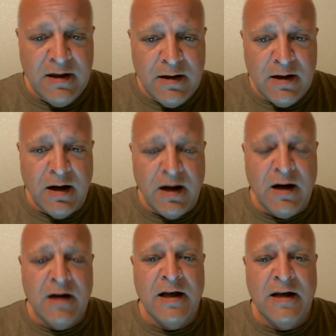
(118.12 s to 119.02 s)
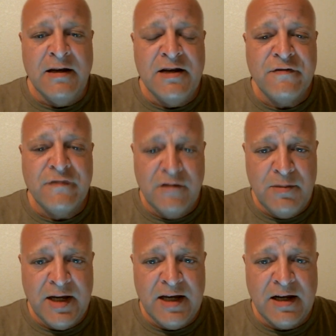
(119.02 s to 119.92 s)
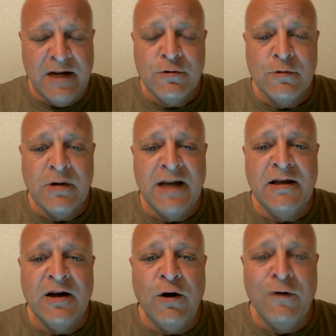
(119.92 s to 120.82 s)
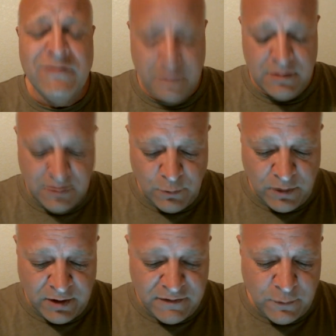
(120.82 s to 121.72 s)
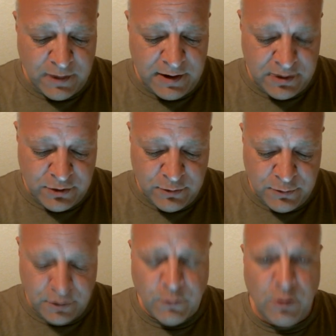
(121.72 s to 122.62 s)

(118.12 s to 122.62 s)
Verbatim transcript: And this free pick, I do like the over 142 total